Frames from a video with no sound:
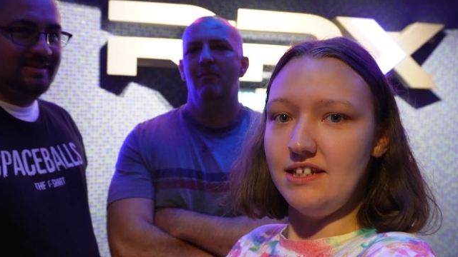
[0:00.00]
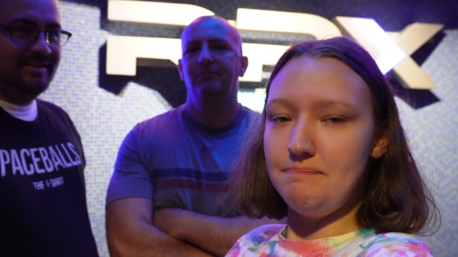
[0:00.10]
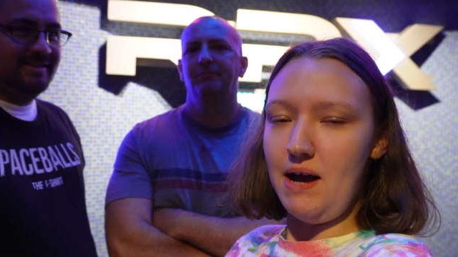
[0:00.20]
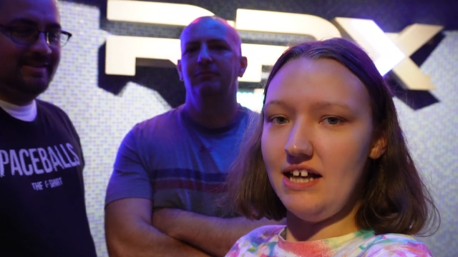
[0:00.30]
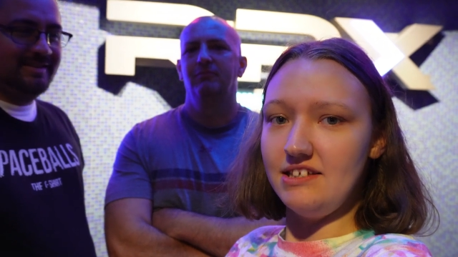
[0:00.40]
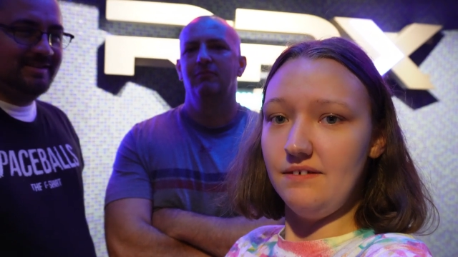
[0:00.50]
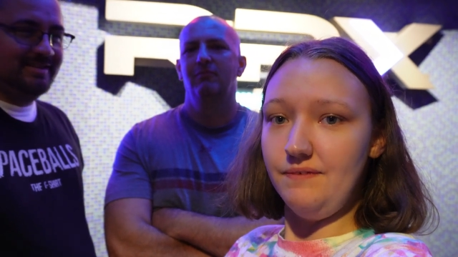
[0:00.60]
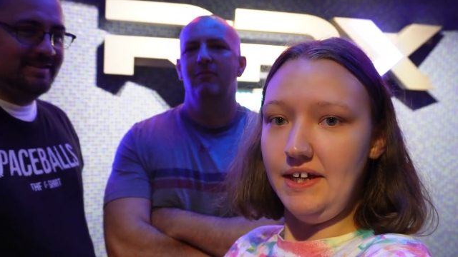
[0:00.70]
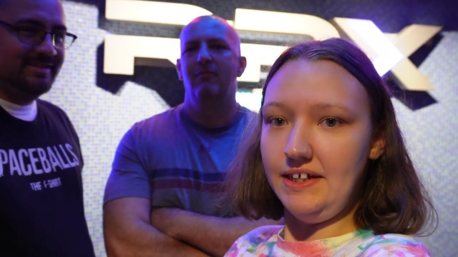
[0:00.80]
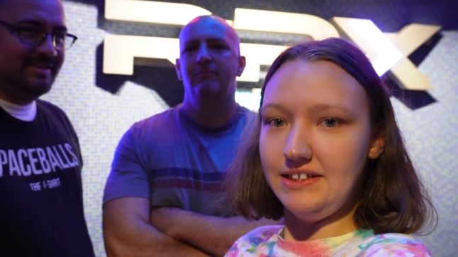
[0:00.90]
Speaker 1: to the
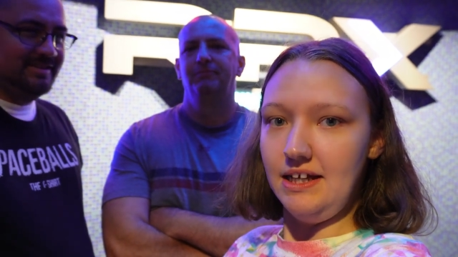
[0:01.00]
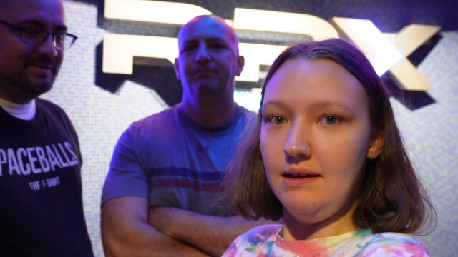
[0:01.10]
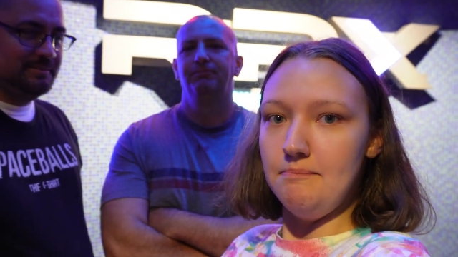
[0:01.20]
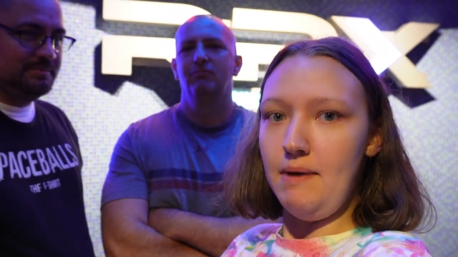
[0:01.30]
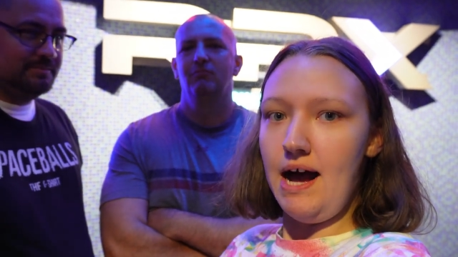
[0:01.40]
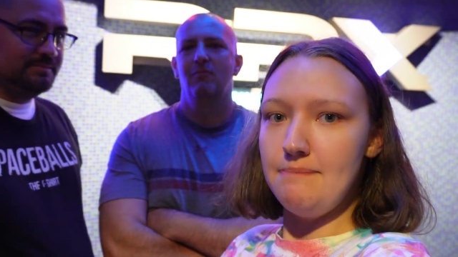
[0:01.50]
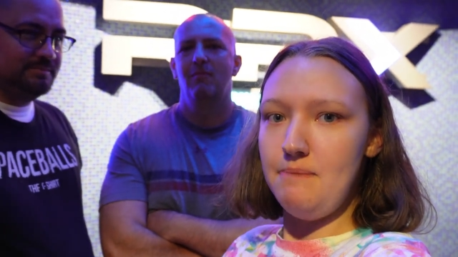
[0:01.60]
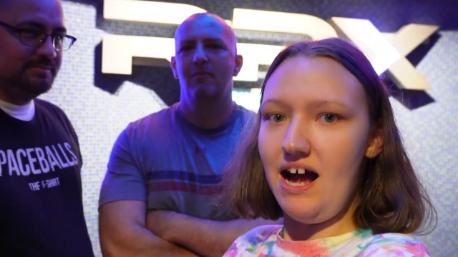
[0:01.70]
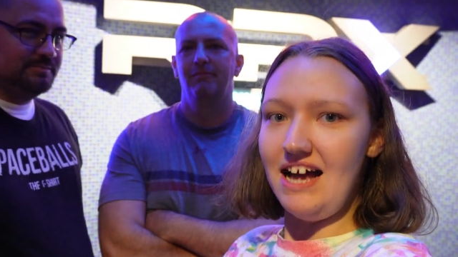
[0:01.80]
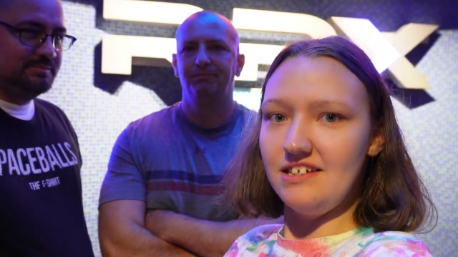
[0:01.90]
positive things. My
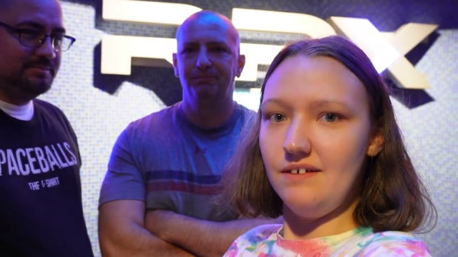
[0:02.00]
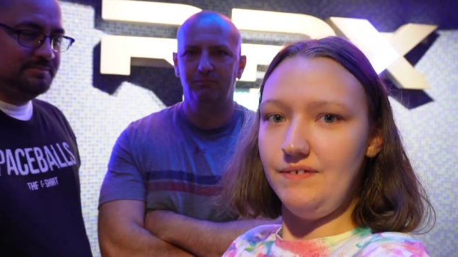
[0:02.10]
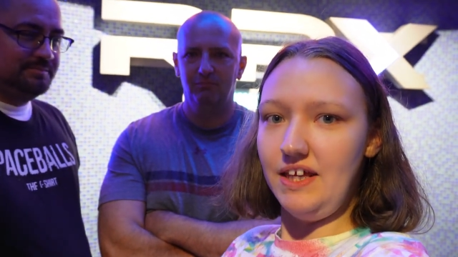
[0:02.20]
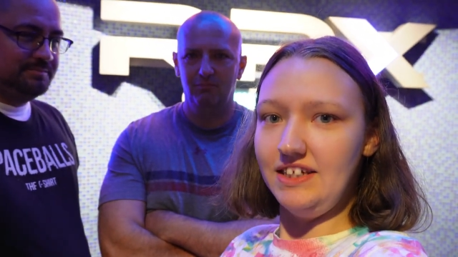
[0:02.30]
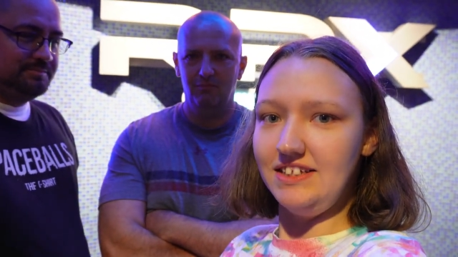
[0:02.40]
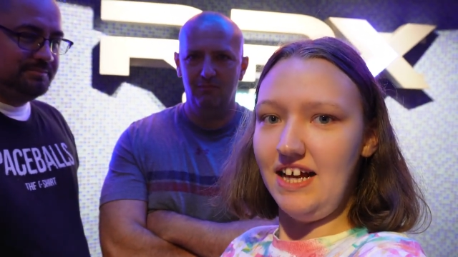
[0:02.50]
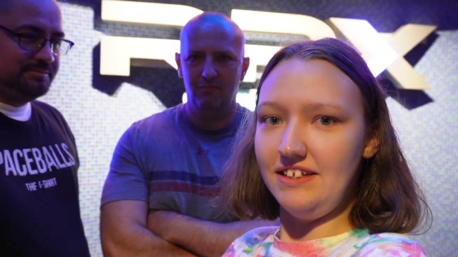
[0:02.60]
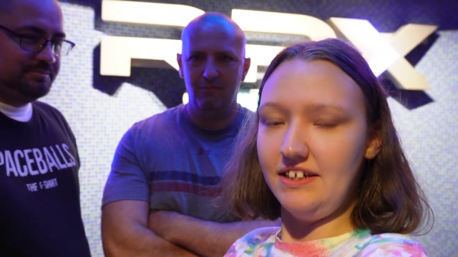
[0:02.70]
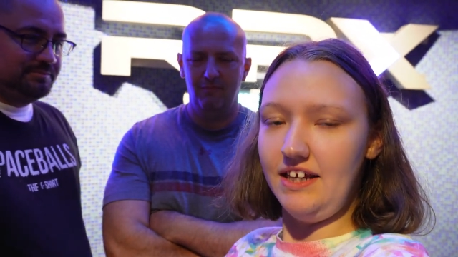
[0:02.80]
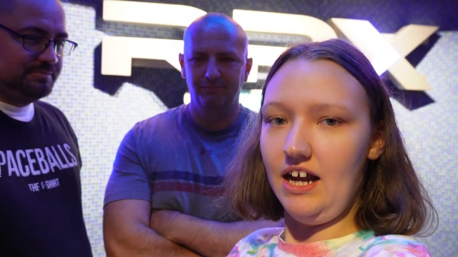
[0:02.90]
positive things
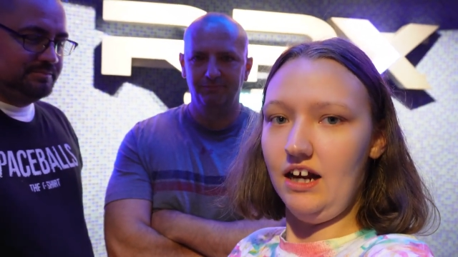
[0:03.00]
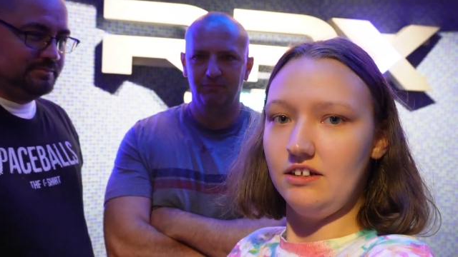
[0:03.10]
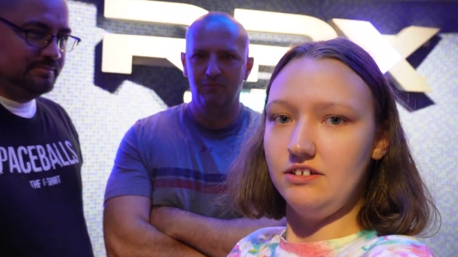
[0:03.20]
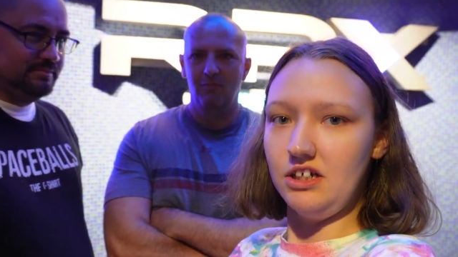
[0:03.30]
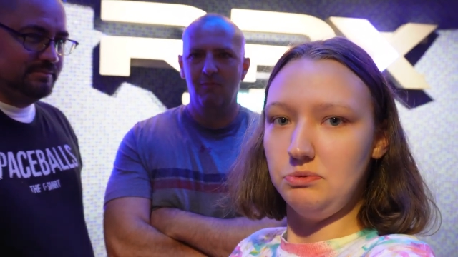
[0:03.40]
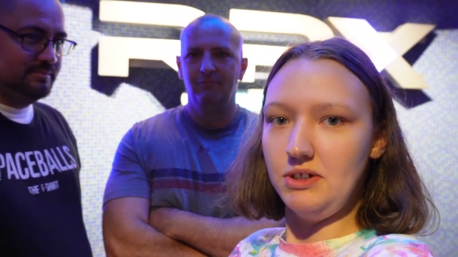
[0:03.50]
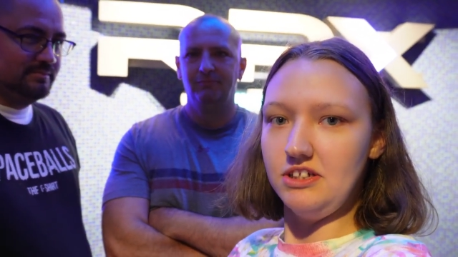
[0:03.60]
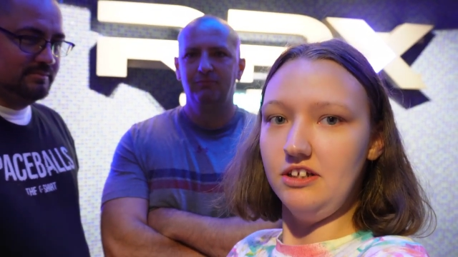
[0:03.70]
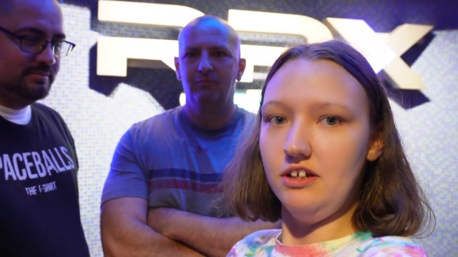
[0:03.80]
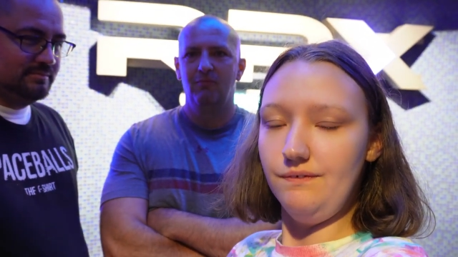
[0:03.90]
that the characters
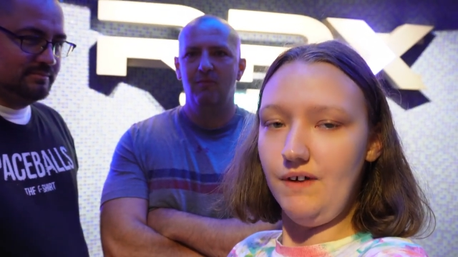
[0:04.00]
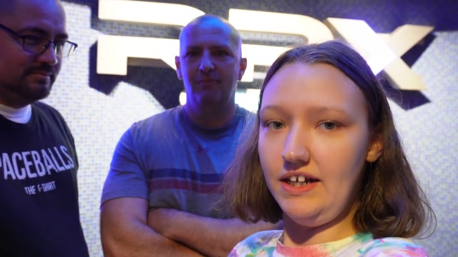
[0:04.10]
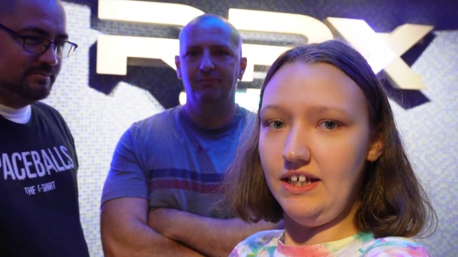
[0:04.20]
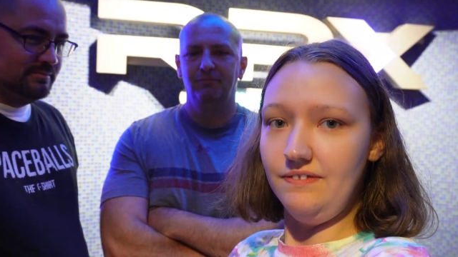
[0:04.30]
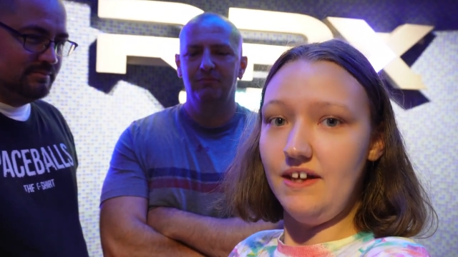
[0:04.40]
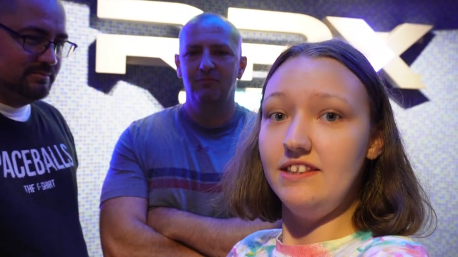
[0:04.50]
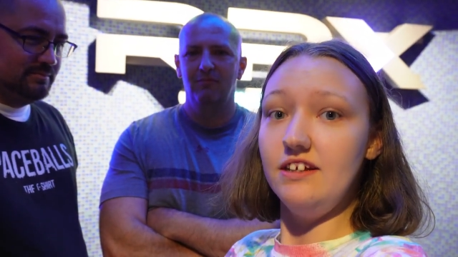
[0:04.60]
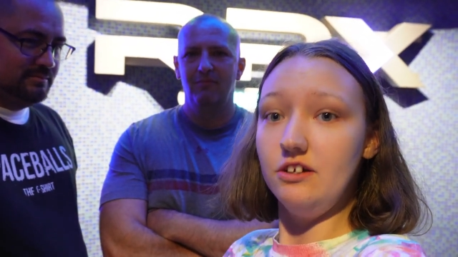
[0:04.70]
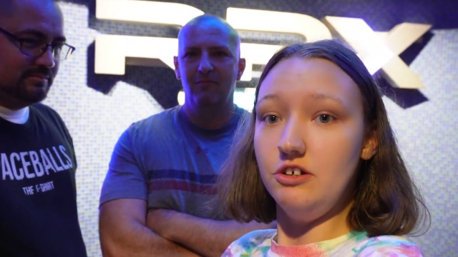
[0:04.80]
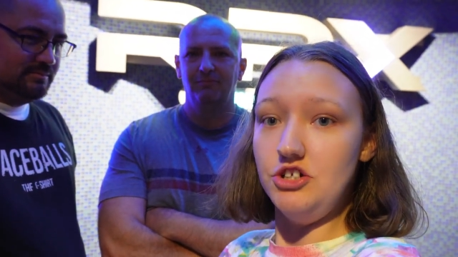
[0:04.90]
was a little funny. They
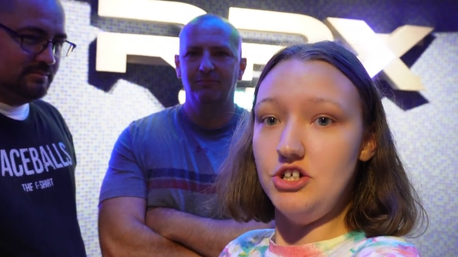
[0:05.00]
did a good